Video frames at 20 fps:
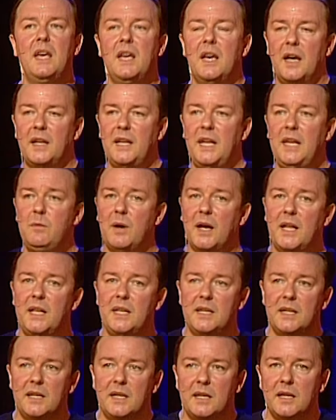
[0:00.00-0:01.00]
And he
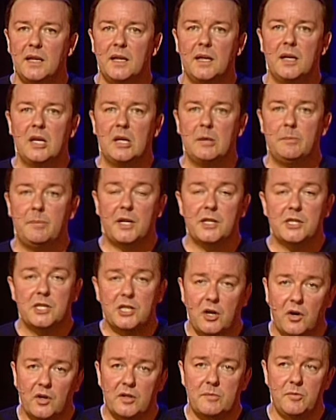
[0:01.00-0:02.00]
went, because
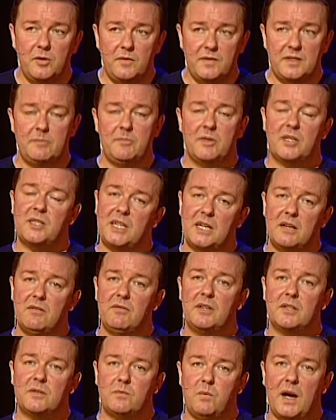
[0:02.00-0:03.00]
God moves in
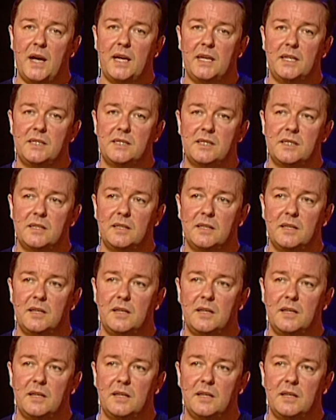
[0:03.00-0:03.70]
mysterious ways.